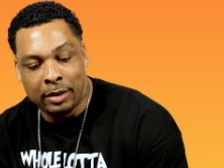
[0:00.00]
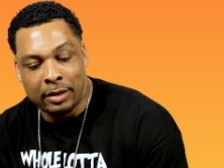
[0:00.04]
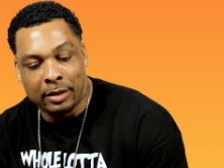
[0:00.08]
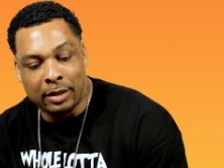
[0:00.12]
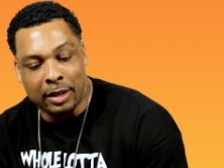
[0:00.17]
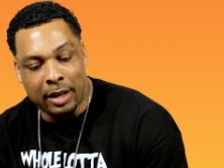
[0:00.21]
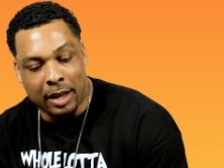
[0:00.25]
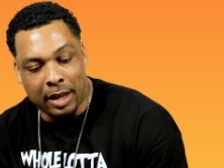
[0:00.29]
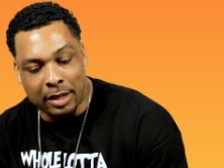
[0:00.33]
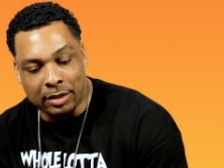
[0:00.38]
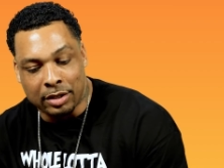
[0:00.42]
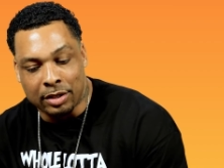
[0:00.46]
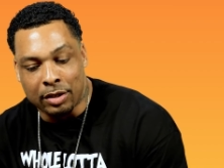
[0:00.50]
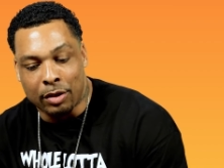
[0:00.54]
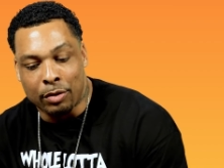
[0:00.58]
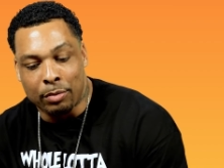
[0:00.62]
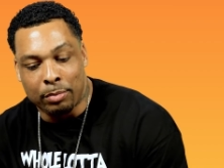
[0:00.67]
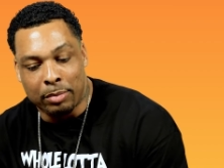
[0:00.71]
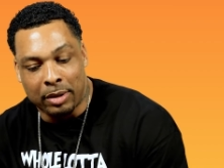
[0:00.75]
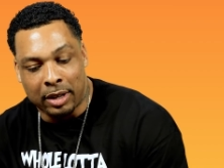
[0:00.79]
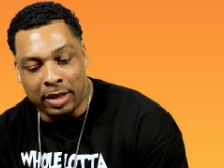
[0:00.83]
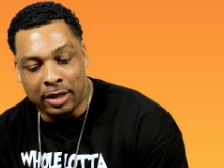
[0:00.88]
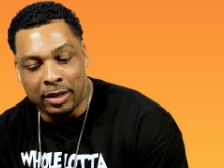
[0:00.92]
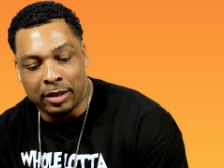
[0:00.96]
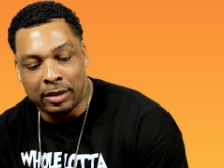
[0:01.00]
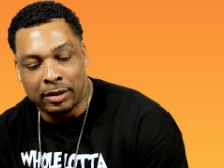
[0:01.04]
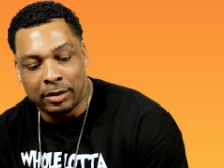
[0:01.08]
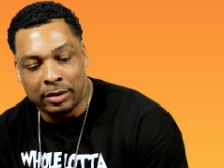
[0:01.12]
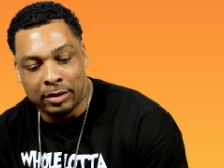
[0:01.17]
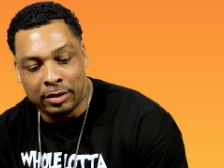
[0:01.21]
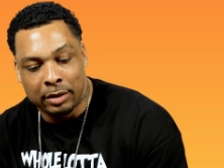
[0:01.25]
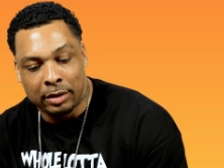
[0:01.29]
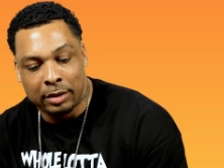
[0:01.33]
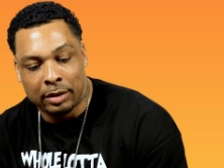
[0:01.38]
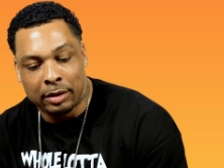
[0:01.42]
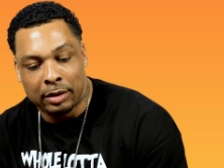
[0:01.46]
The SOB, you
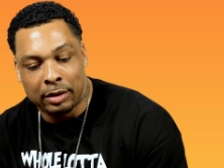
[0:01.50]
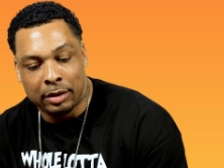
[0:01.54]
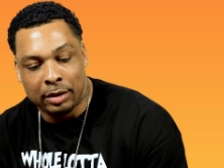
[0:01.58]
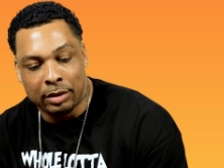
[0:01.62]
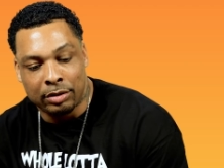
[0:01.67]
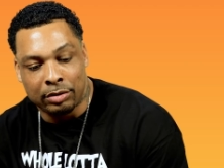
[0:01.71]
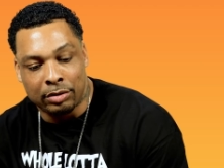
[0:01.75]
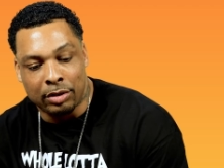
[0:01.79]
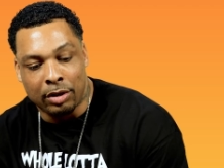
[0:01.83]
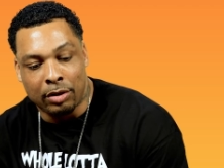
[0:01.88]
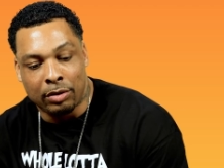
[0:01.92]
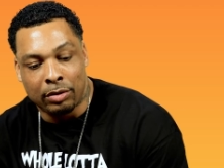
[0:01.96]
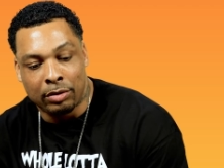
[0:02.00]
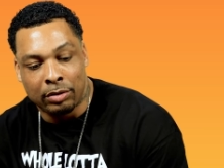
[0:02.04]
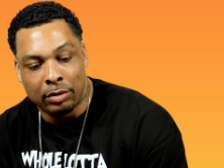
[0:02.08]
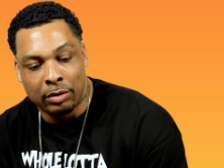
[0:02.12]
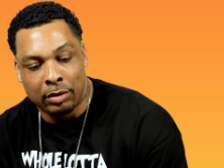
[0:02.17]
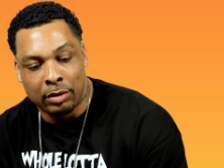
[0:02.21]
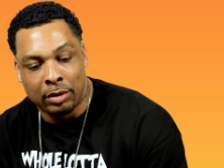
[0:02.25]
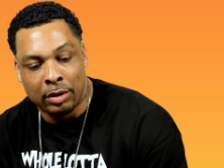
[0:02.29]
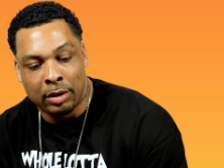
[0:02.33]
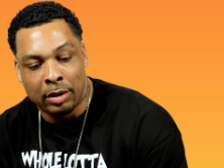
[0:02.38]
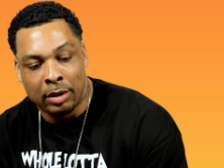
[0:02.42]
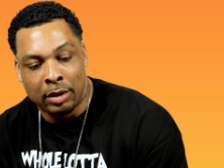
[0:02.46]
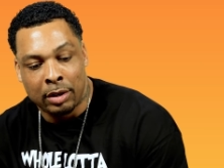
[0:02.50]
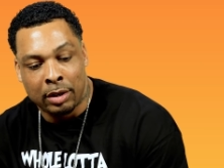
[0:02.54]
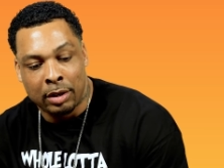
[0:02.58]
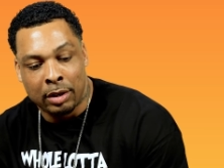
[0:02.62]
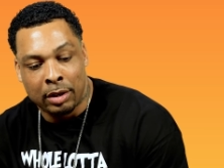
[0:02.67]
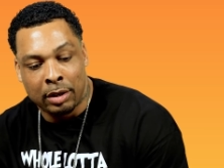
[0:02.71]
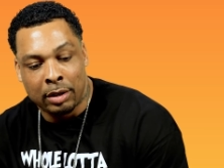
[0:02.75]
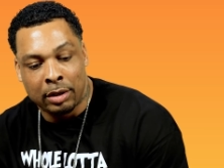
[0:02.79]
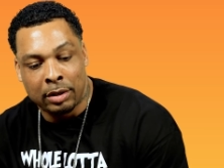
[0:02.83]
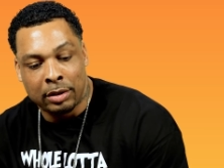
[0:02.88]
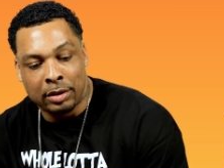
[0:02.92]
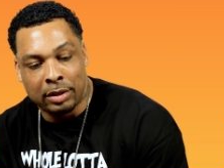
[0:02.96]
know,
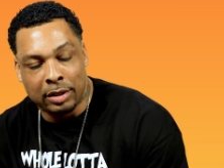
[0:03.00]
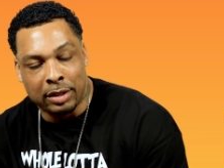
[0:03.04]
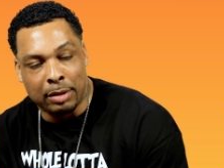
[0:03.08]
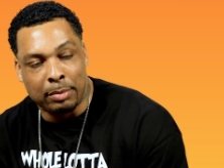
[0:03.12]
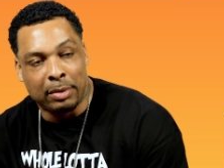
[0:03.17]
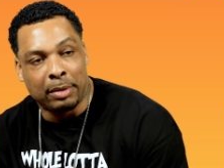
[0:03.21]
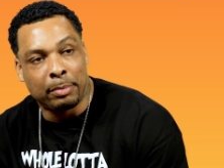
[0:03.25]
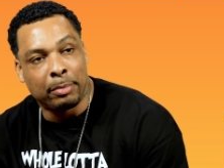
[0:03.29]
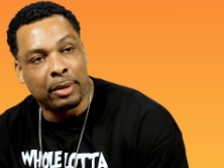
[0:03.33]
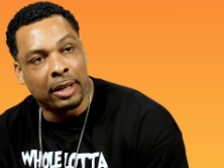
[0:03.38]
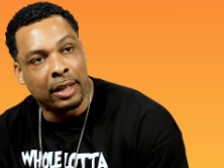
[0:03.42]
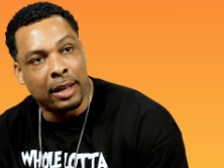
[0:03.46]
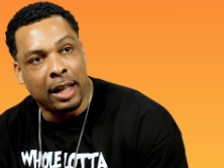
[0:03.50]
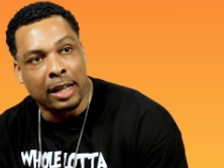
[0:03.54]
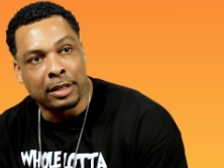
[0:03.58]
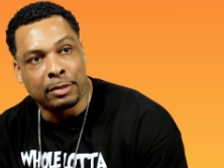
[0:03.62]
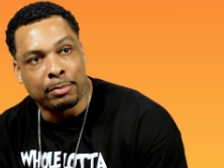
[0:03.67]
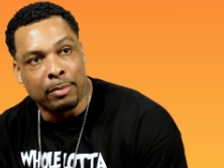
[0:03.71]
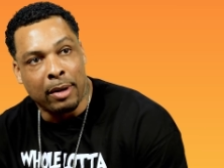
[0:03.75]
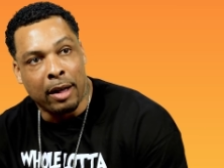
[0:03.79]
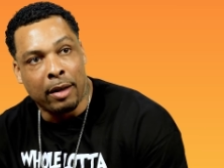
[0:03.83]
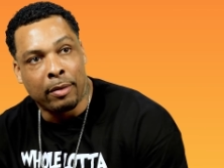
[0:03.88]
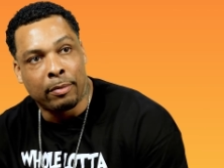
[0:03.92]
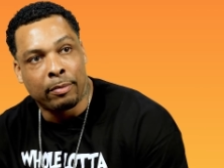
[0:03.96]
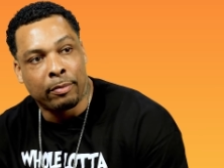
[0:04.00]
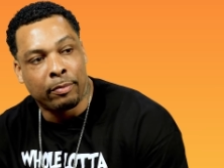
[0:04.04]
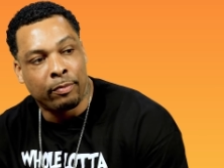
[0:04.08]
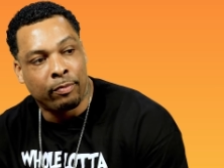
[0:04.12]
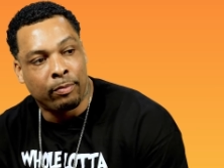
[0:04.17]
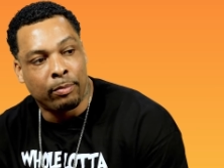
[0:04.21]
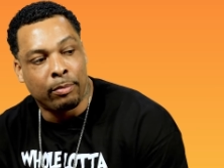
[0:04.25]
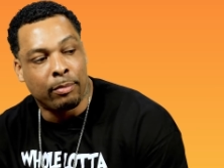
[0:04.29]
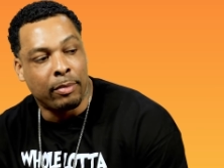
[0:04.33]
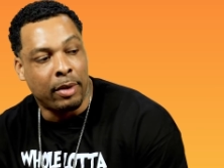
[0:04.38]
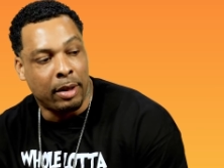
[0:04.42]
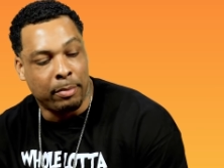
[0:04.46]
Slimmy B, that's my
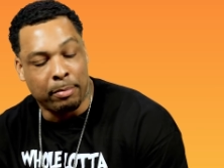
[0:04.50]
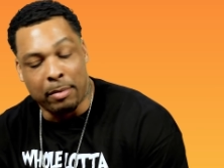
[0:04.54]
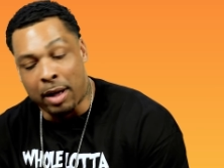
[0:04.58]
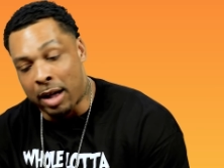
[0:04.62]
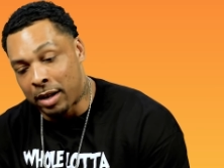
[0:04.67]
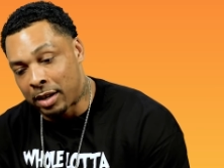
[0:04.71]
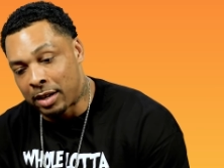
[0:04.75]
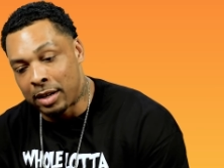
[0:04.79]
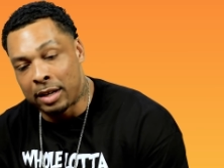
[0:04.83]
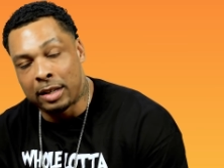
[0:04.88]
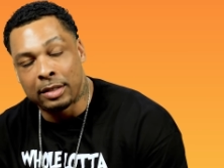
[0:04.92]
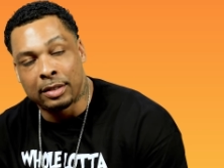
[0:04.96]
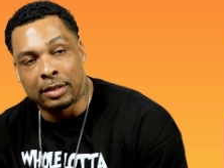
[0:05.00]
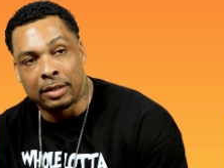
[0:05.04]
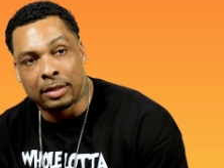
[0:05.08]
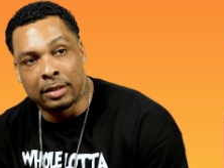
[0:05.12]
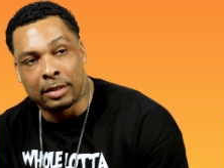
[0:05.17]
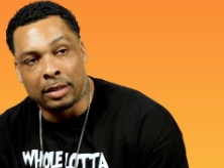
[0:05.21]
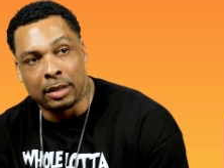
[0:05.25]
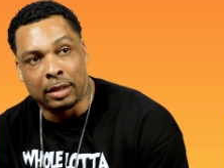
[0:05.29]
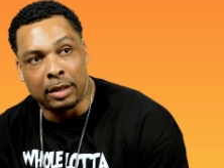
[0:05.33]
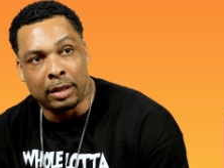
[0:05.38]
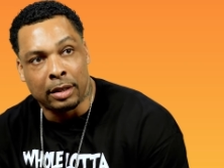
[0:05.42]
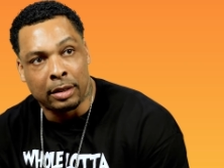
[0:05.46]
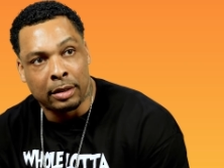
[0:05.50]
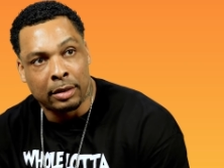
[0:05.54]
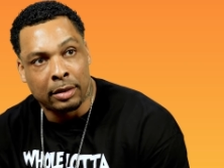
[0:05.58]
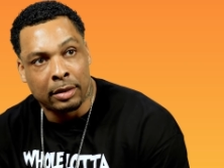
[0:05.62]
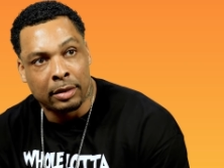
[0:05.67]
my cousin's son.